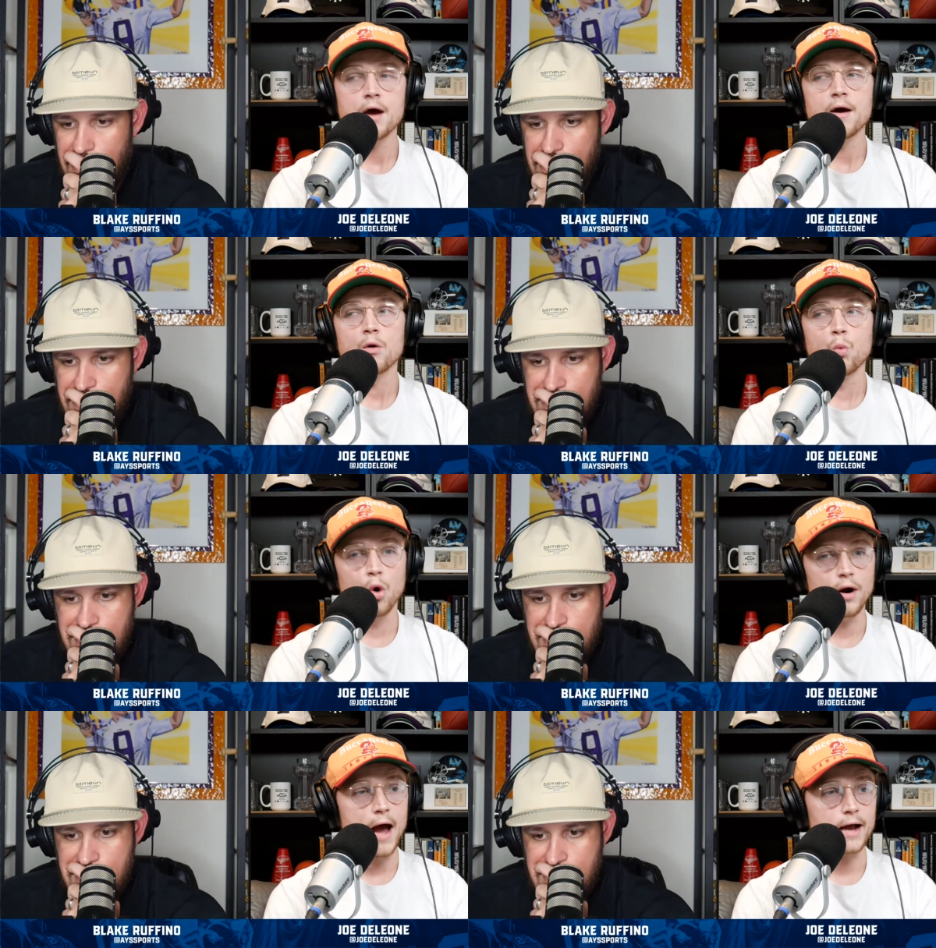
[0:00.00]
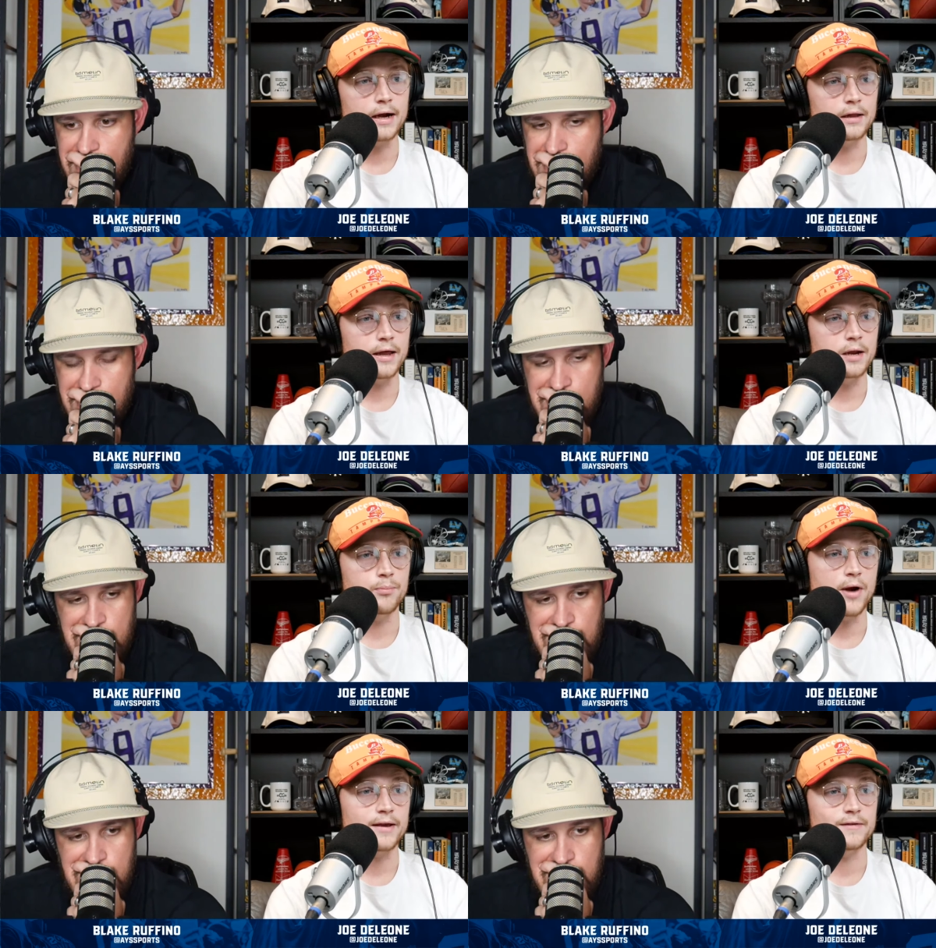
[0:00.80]
Speaker 1: We're not going to let him
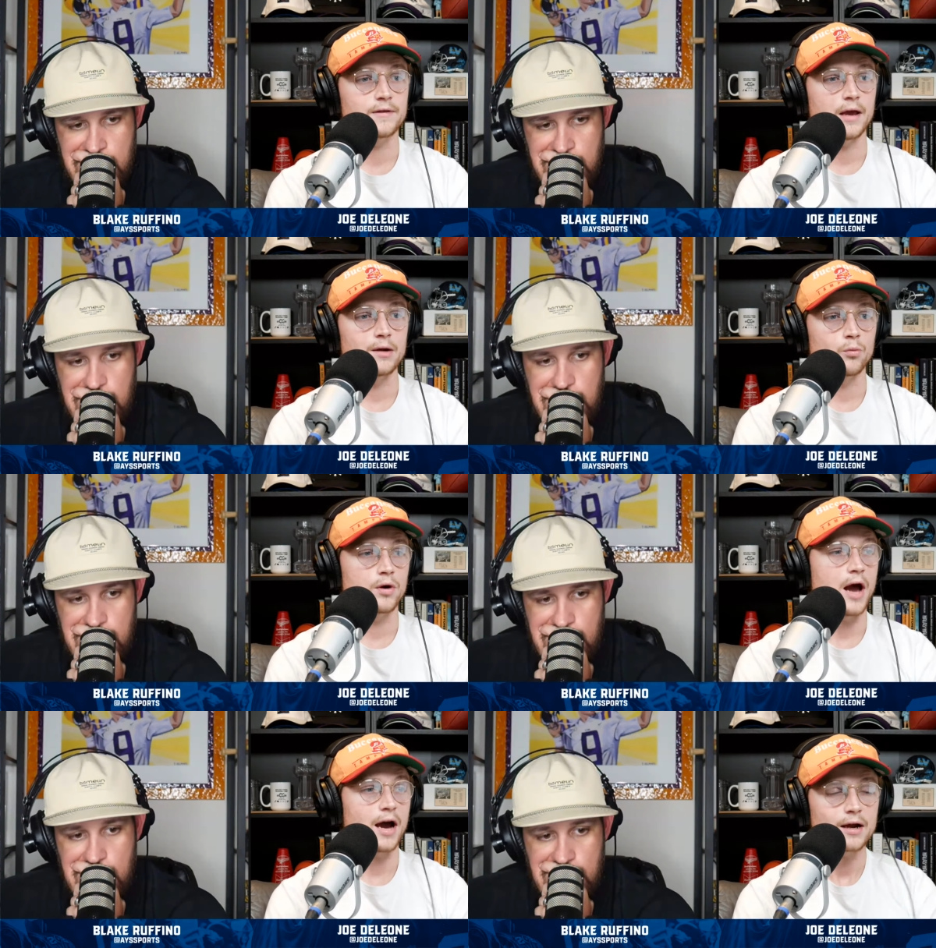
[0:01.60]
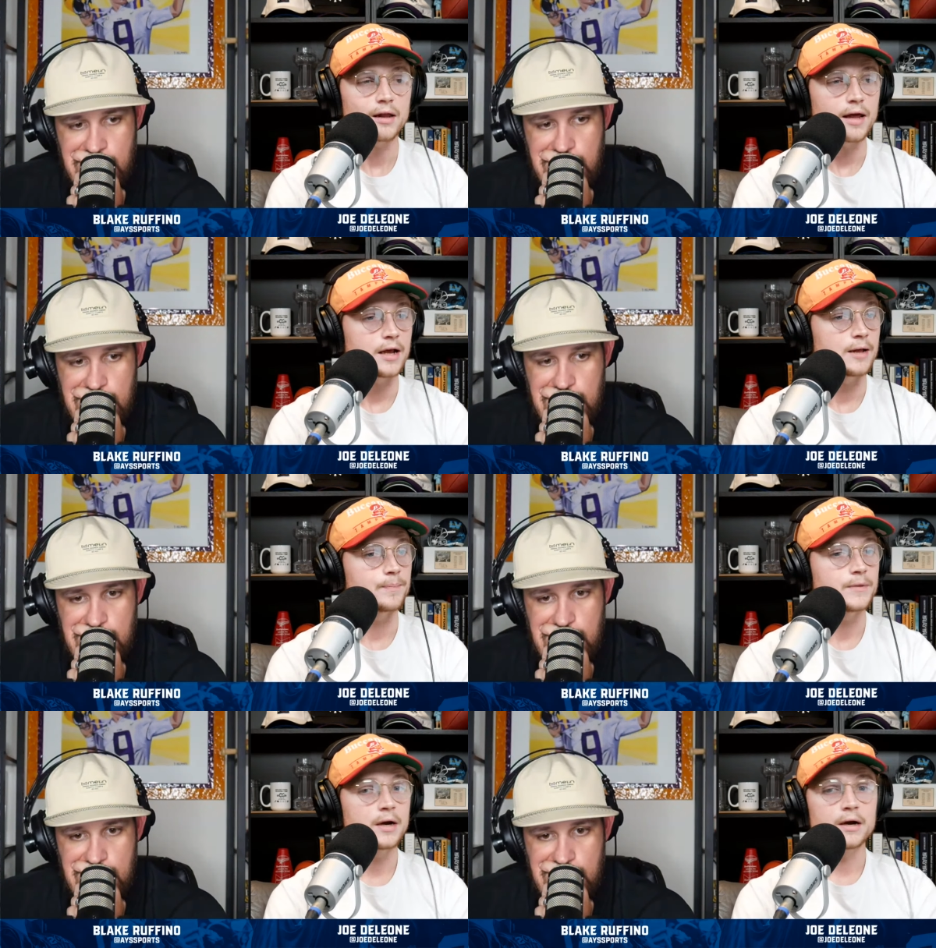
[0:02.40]
break contain. We're not going to let him
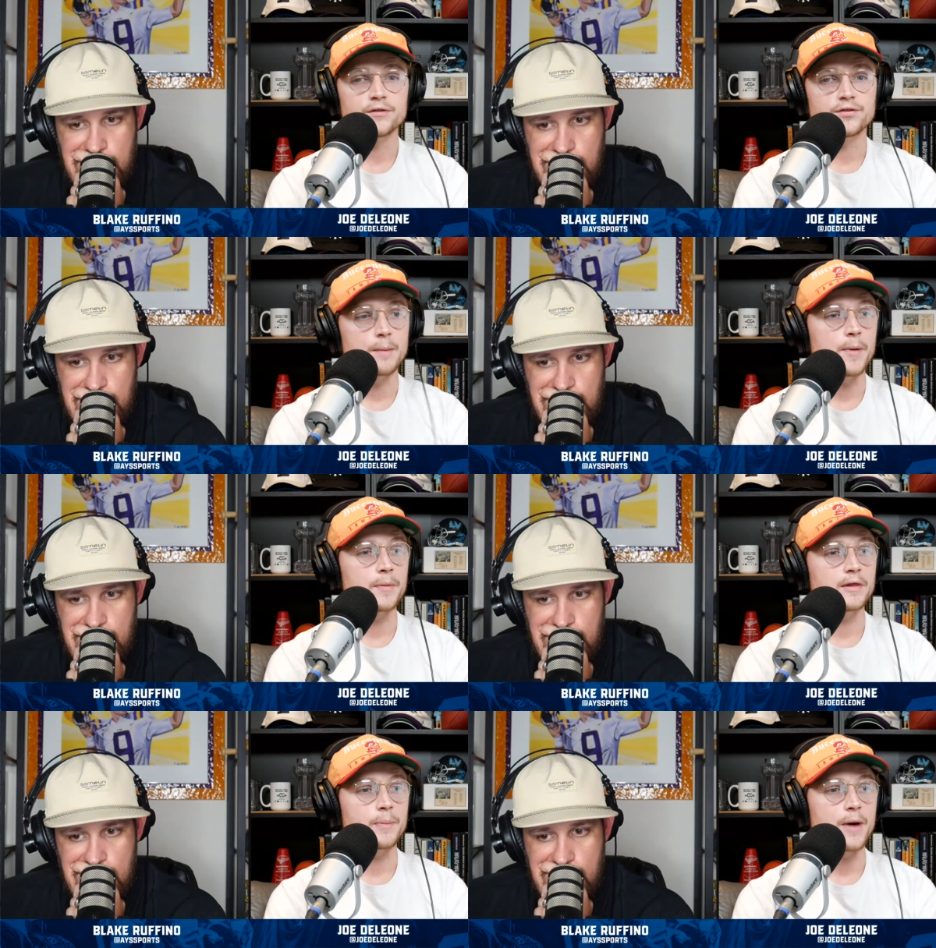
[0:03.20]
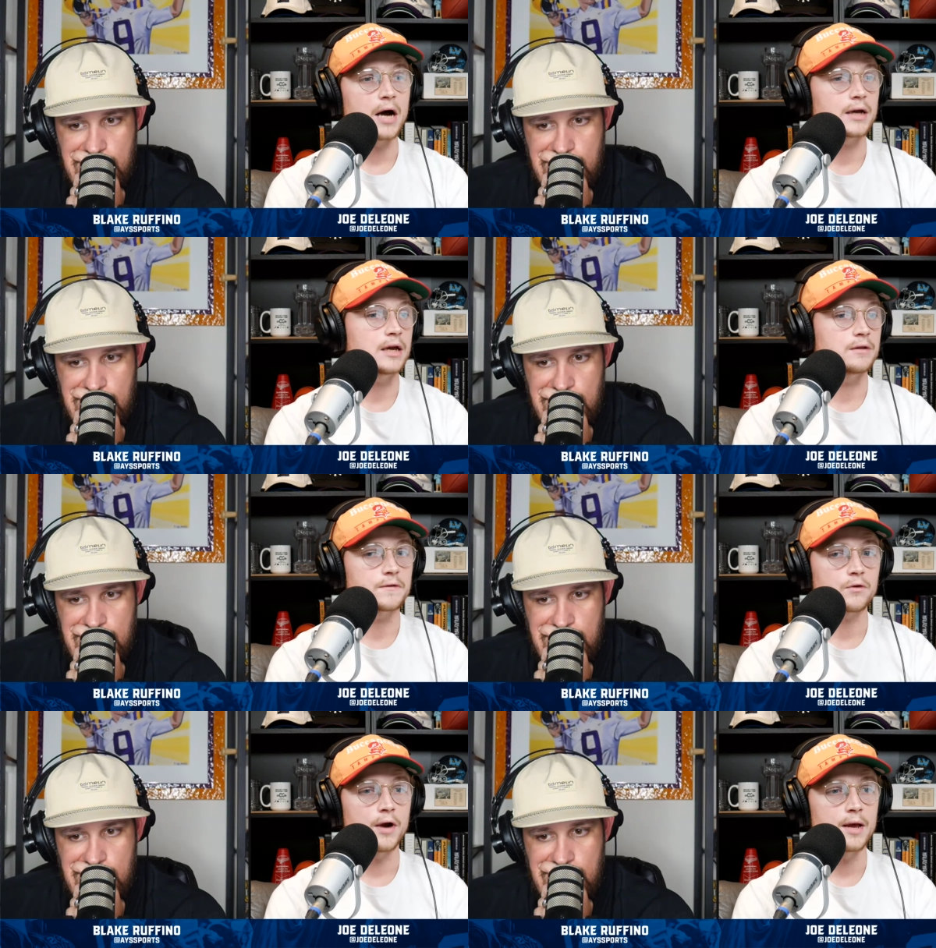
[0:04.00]
step up in the pocket and
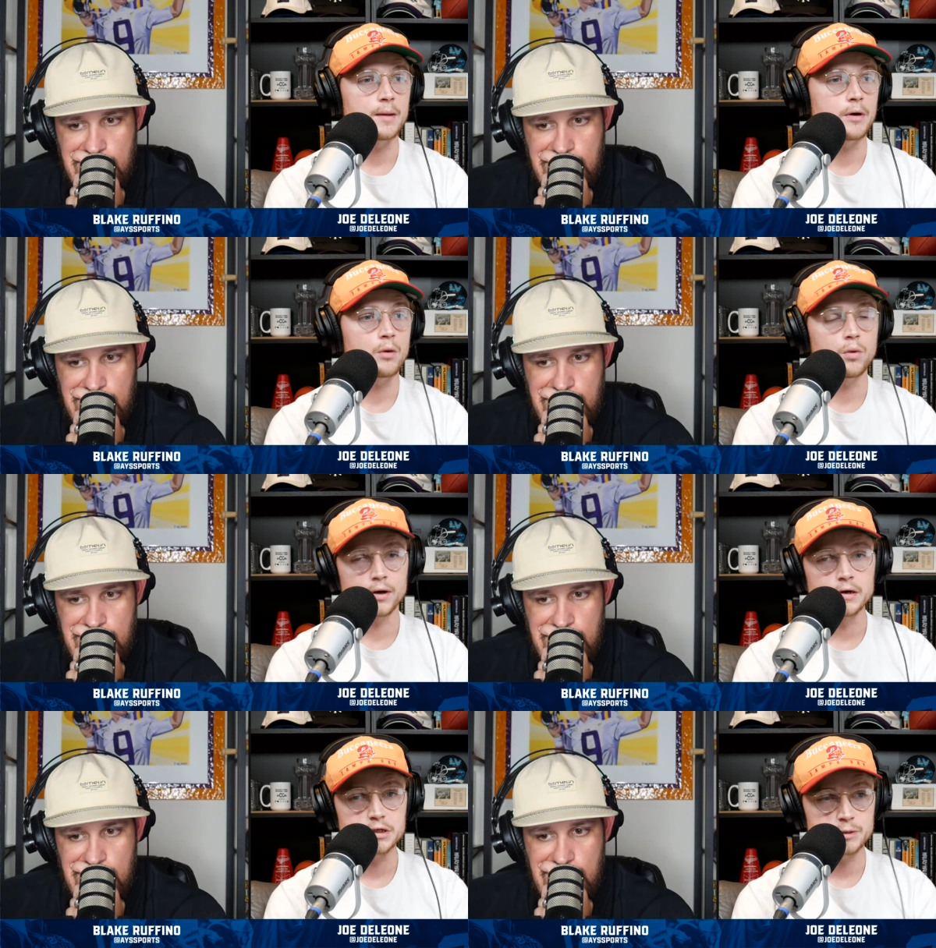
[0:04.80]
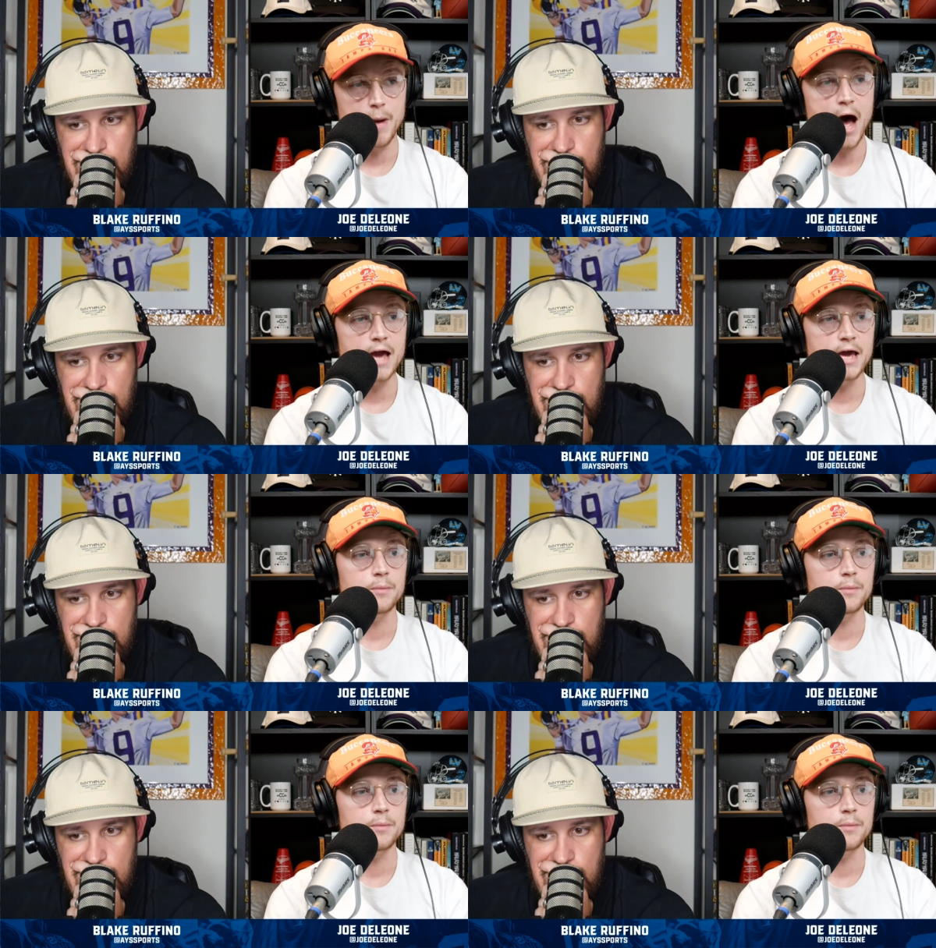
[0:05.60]
scramble. We're going to spy him.